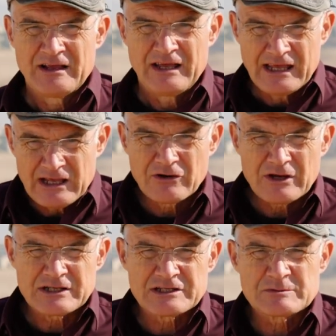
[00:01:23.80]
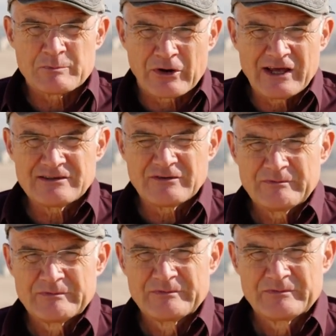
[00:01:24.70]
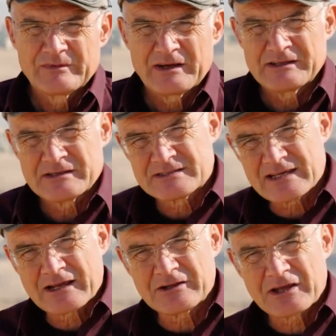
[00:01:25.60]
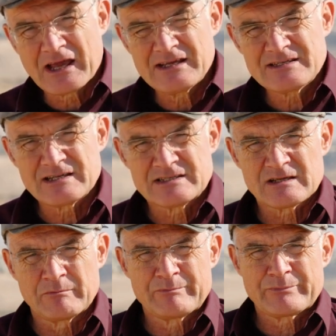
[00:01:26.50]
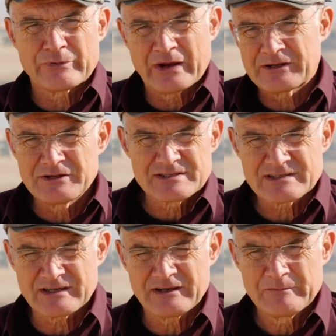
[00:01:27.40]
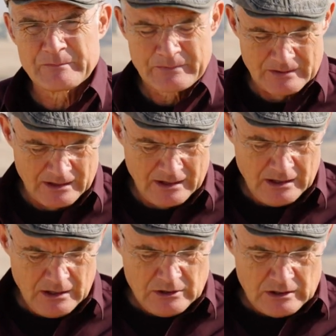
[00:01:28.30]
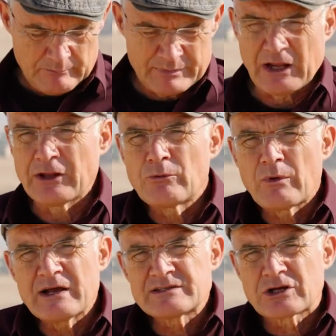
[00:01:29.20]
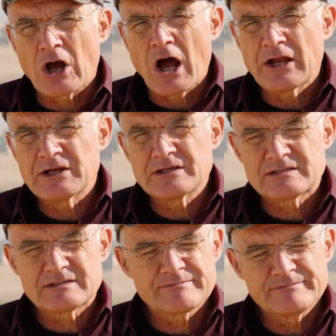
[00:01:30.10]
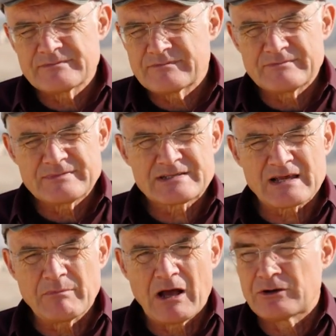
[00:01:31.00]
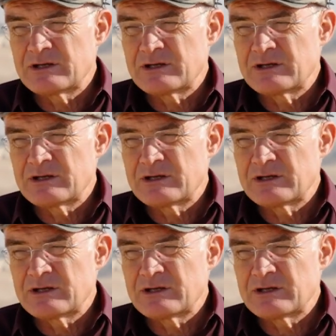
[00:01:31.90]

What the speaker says: Here it is bread. In the second case, it's a pregnancy. But otherwise, God is somehow,